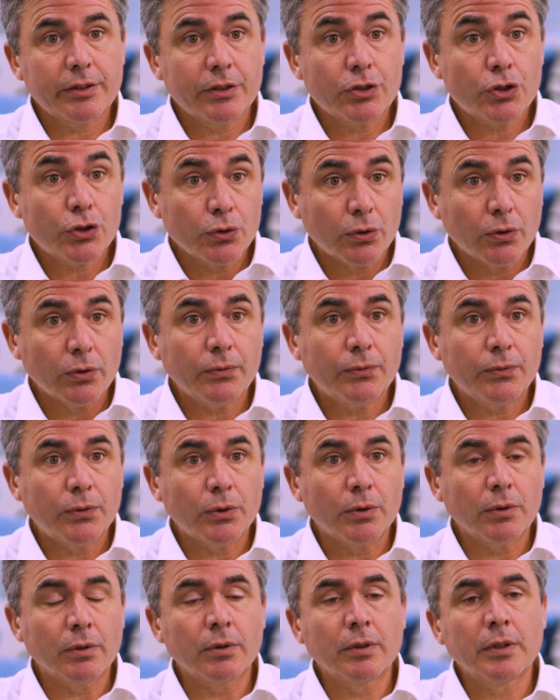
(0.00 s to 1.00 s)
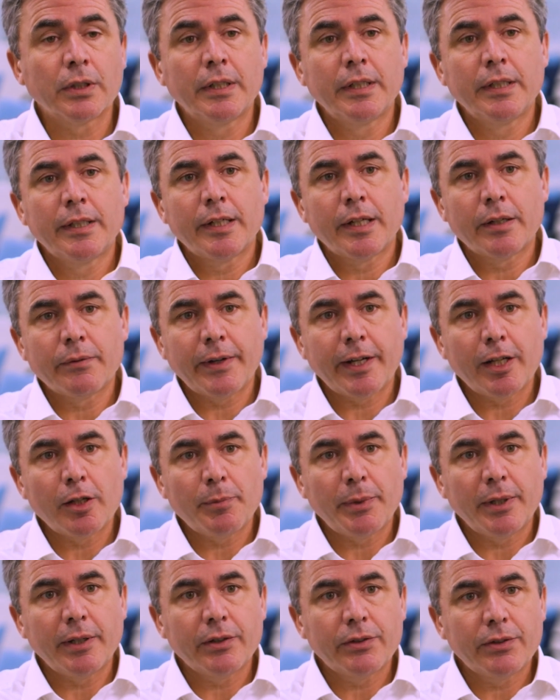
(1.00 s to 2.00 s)
a shortfall
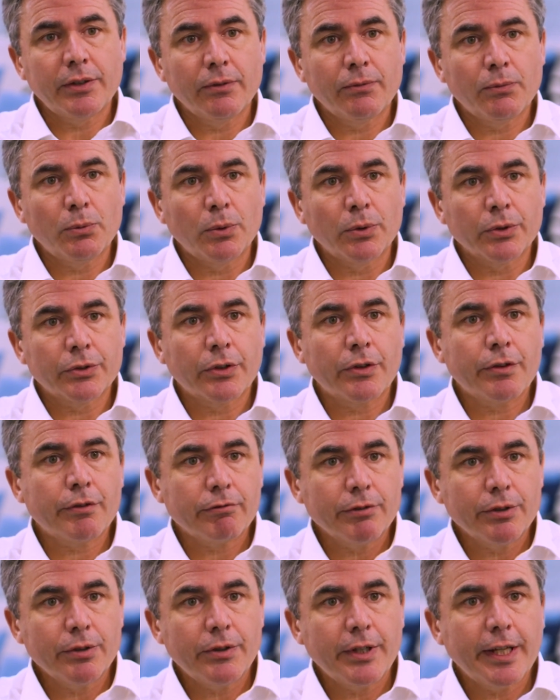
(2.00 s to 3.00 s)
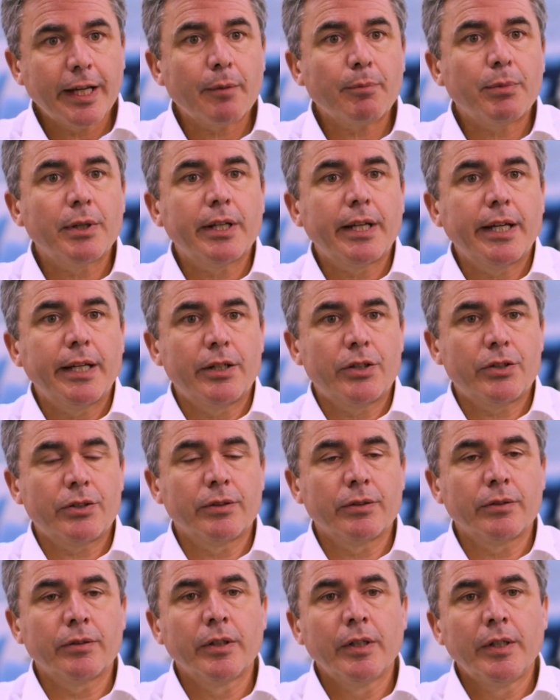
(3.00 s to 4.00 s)
availability of water through the
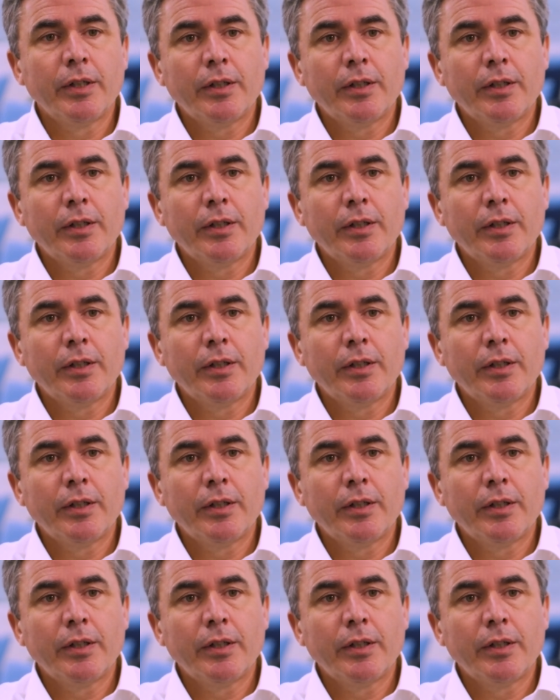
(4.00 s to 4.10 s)
application